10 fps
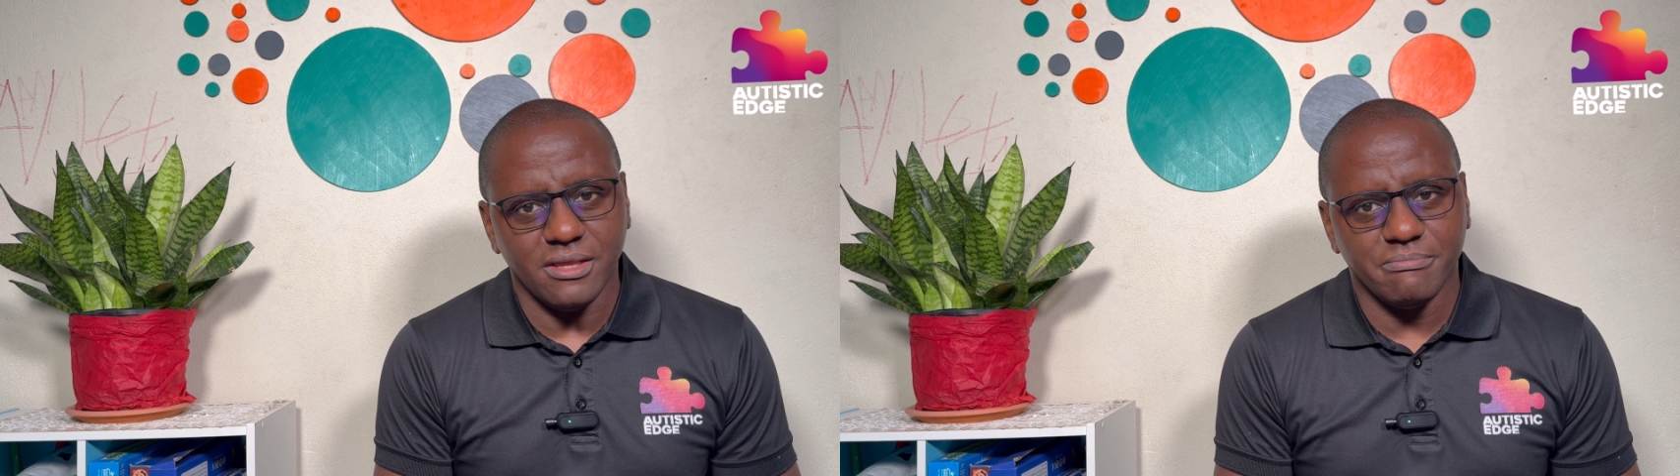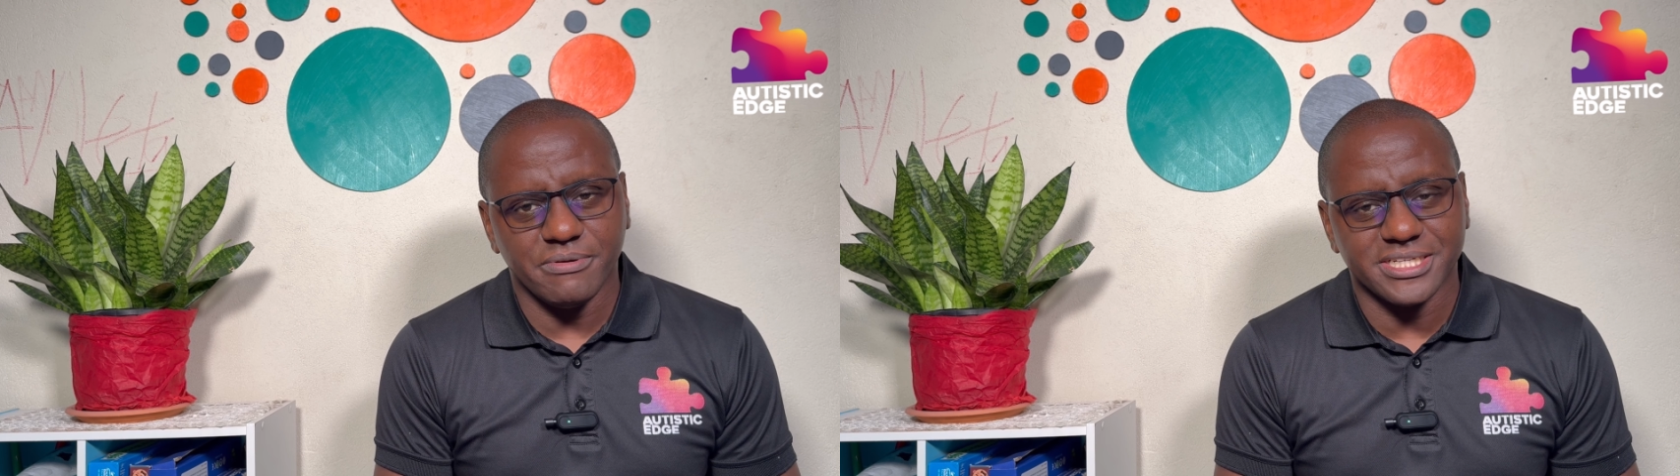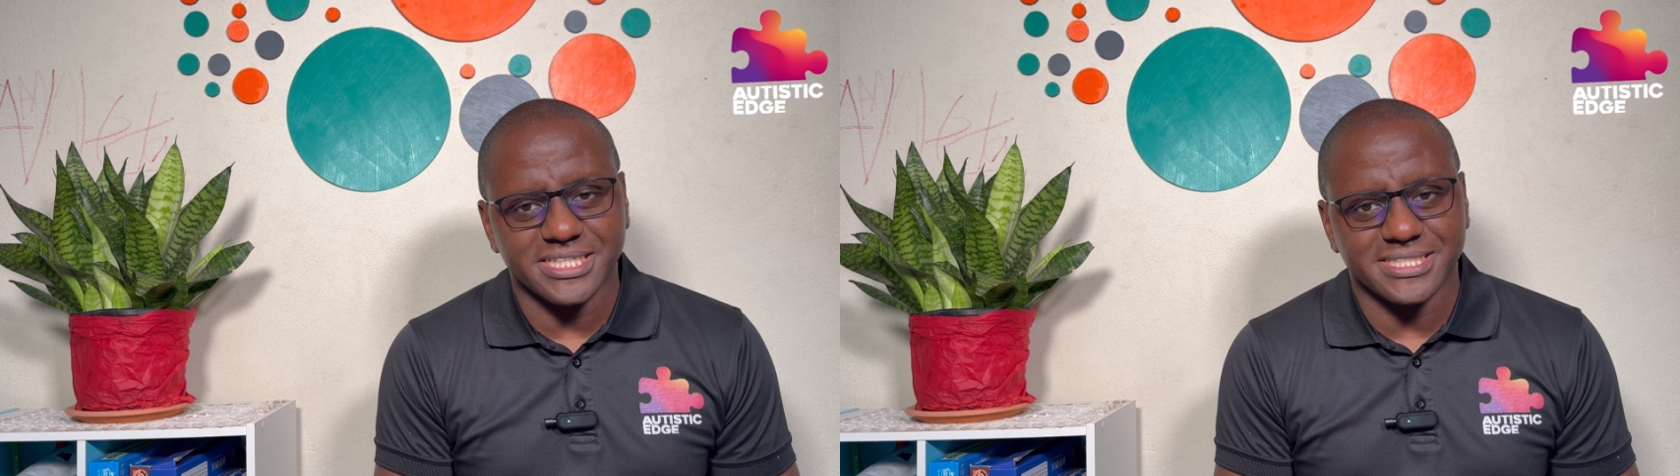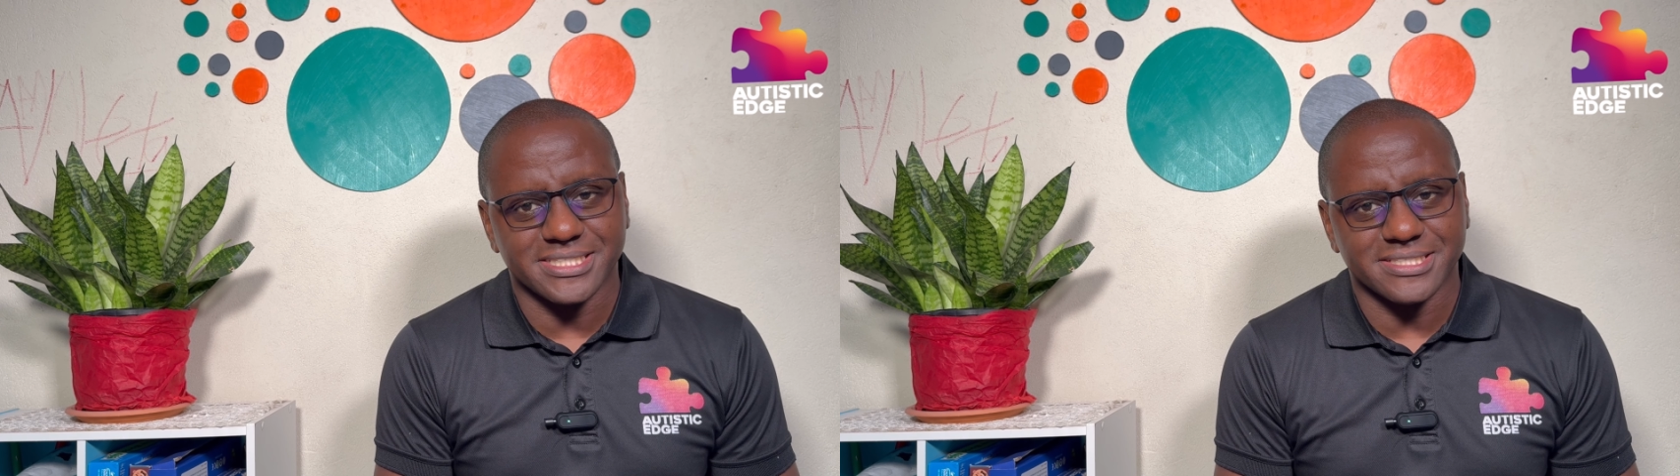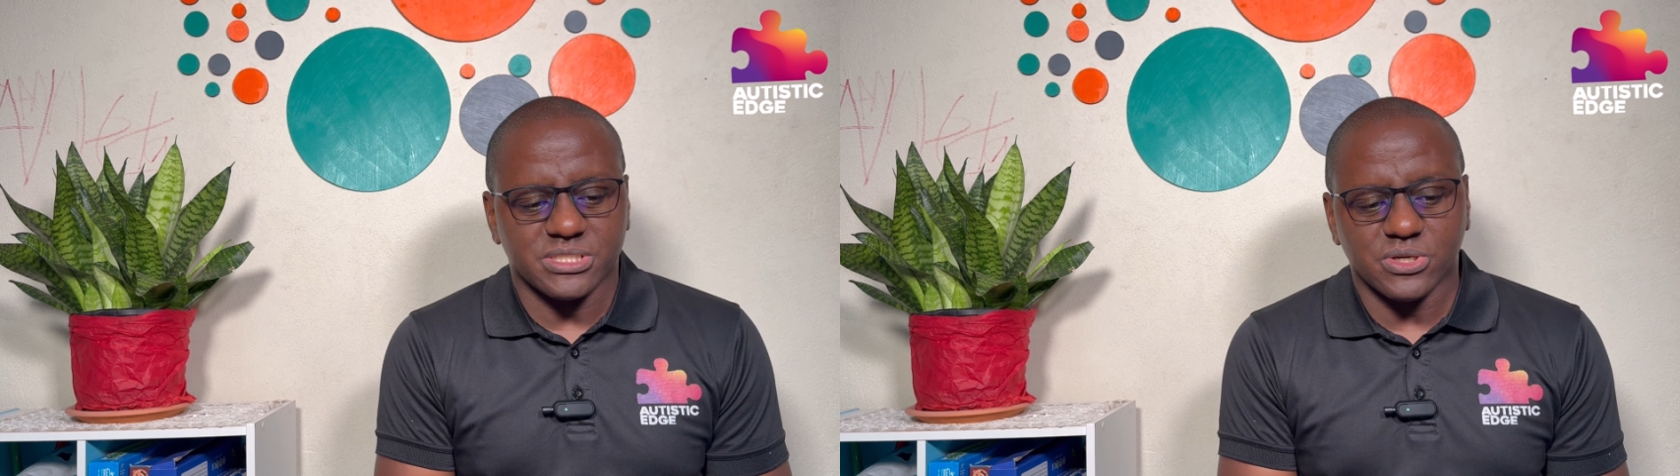
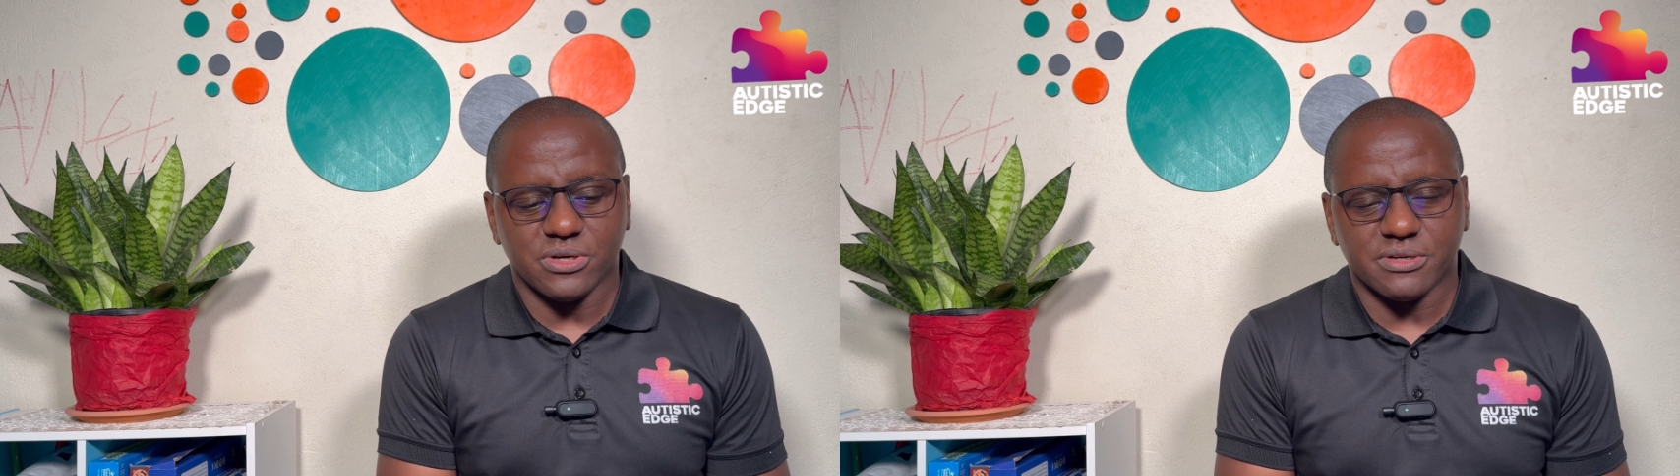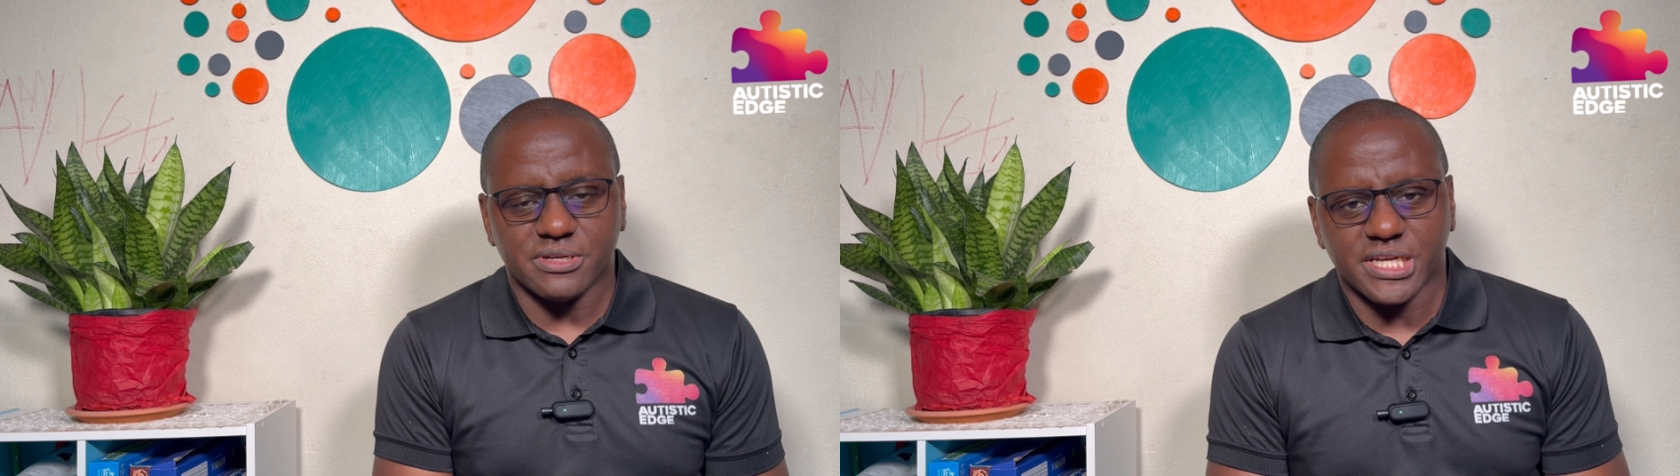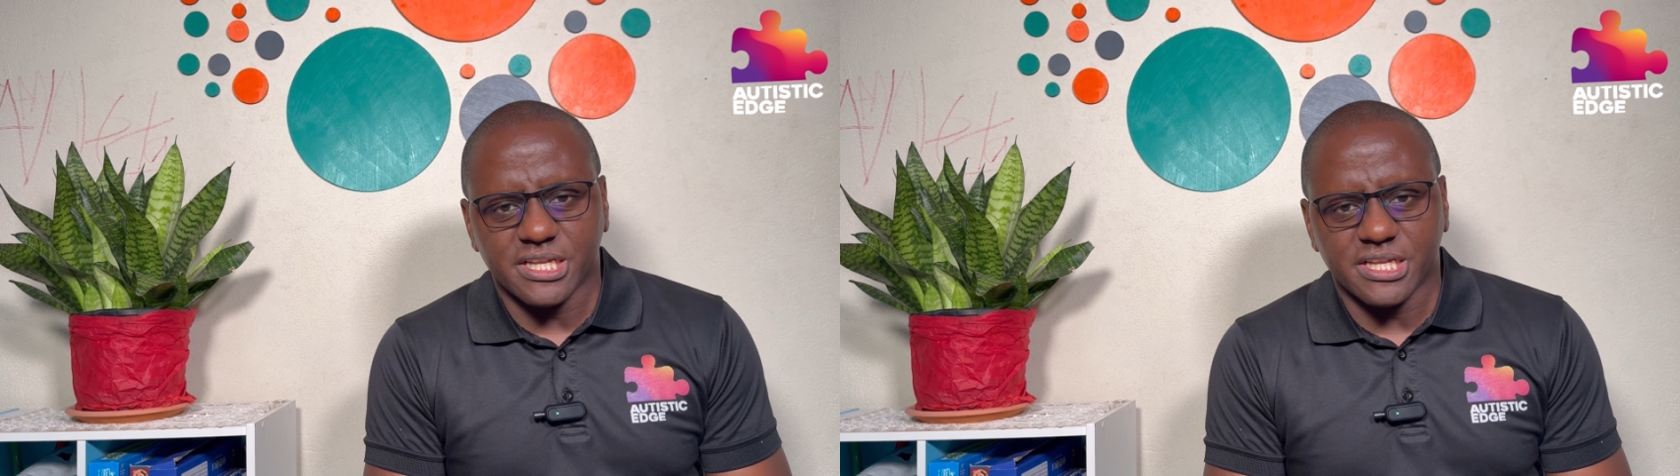purchases. So